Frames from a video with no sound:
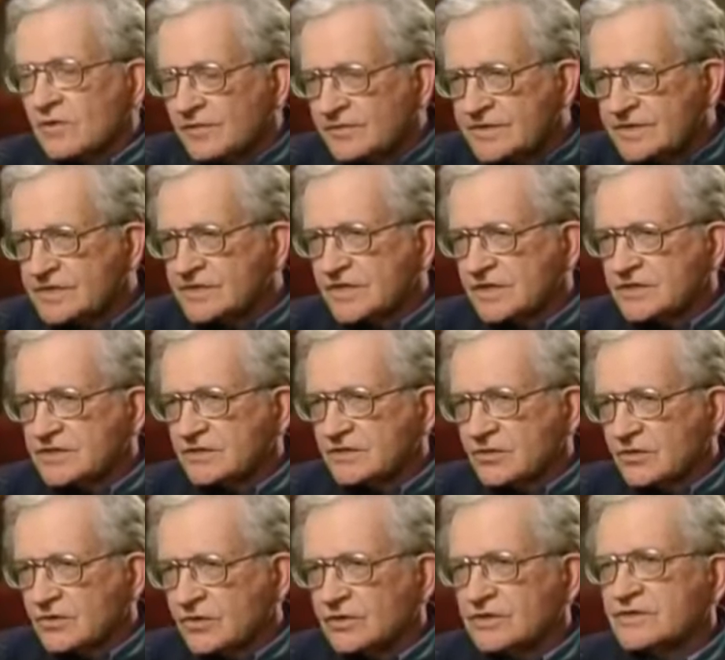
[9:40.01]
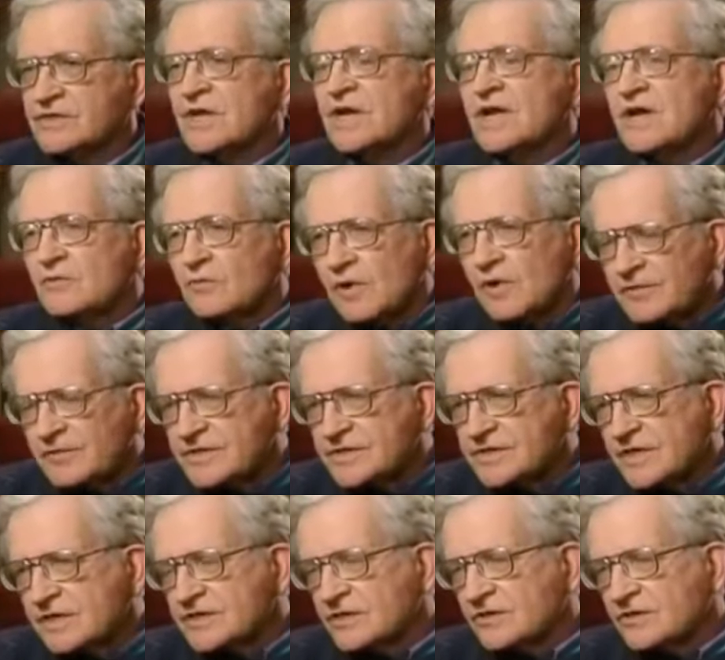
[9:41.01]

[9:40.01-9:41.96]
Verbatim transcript: What was the just cause? What was the